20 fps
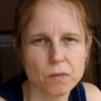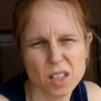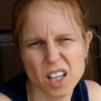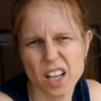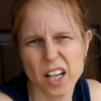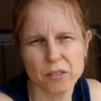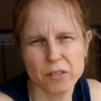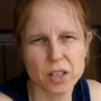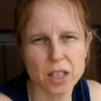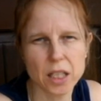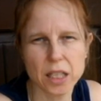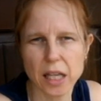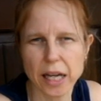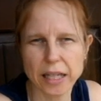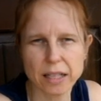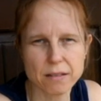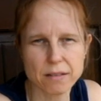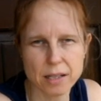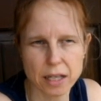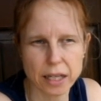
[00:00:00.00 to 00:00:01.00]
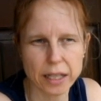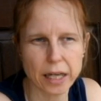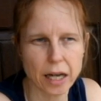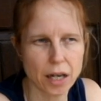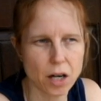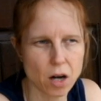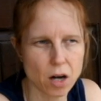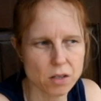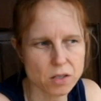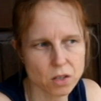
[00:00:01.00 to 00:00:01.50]
I really like staying
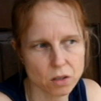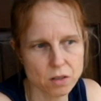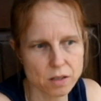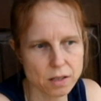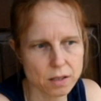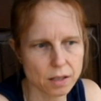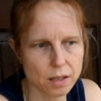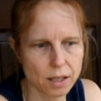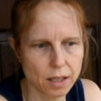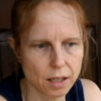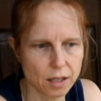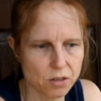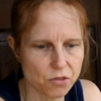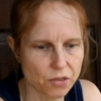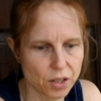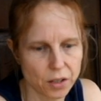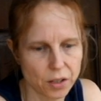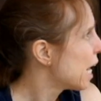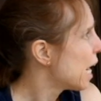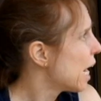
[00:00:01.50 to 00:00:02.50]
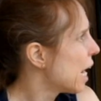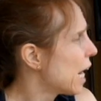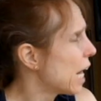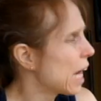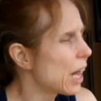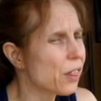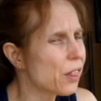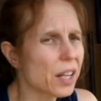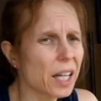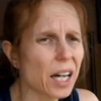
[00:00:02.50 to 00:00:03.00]
at hostels in Israel.
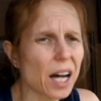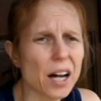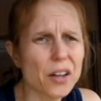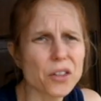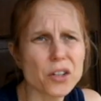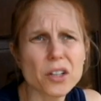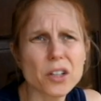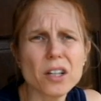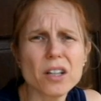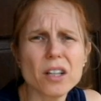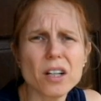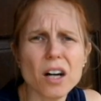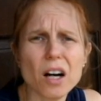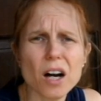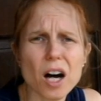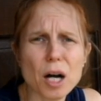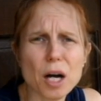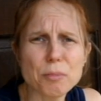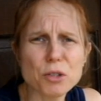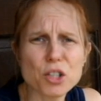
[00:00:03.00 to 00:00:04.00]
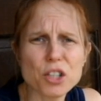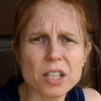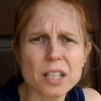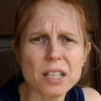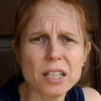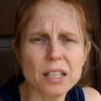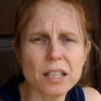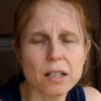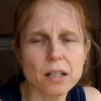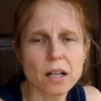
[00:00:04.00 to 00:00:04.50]
The other
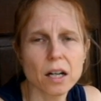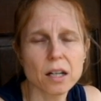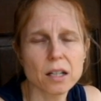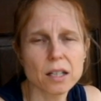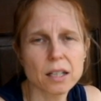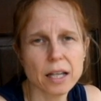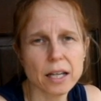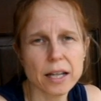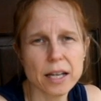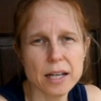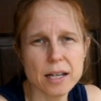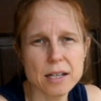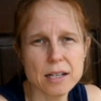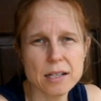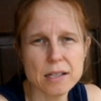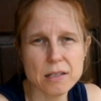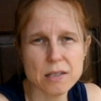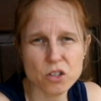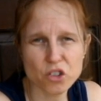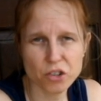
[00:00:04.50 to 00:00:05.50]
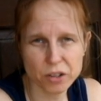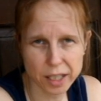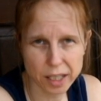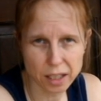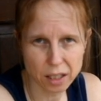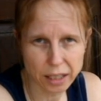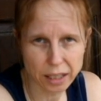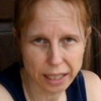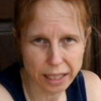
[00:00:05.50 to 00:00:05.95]
option is Trail